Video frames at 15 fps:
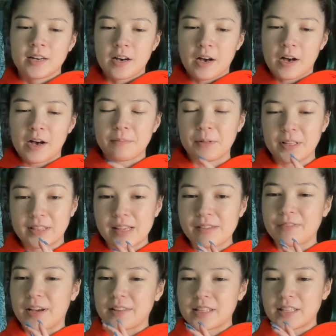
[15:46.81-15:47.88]
Like they've
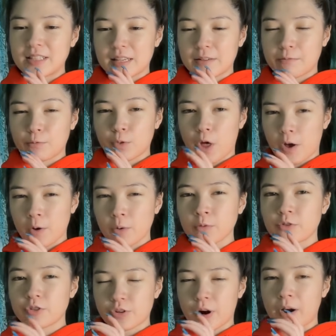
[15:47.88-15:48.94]
got these like low,
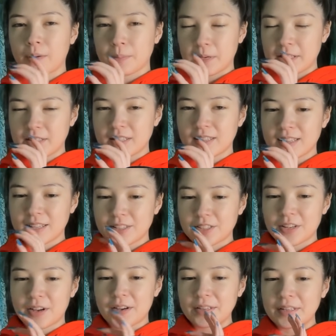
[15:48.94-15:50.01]
strong beats in this
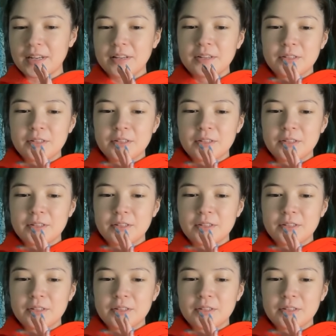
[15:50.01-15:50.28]
song.